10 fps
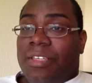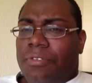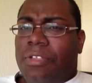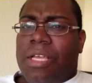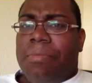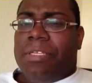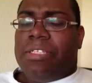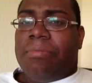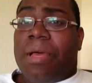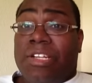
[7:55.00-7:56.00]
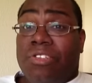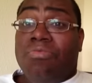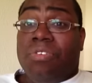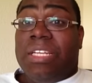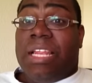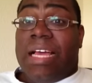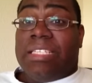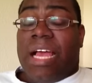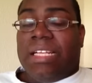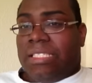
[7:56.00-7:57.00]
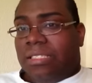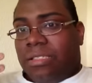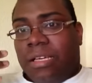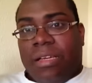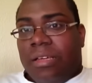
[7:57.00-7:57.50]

if you send me something, I do realize I just